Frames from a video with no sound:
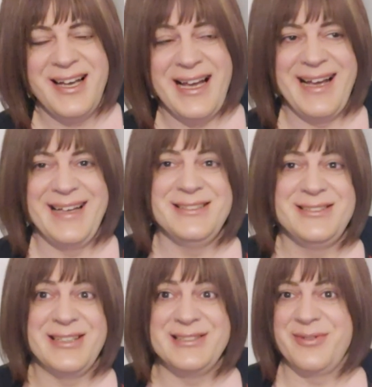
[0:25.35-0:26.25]
and
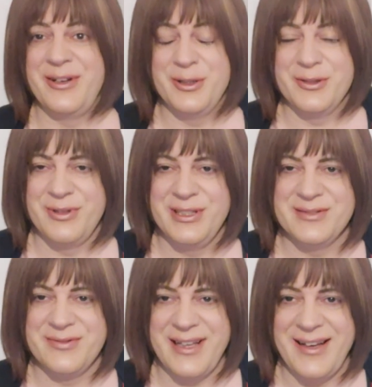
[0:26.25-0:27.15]
there's a very good reason
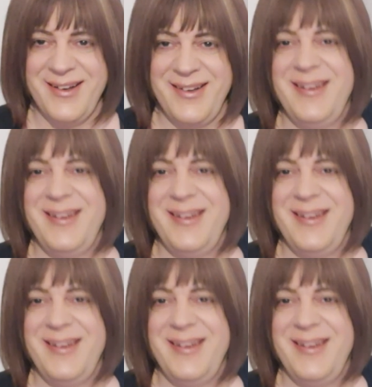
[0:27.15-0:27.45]
for that.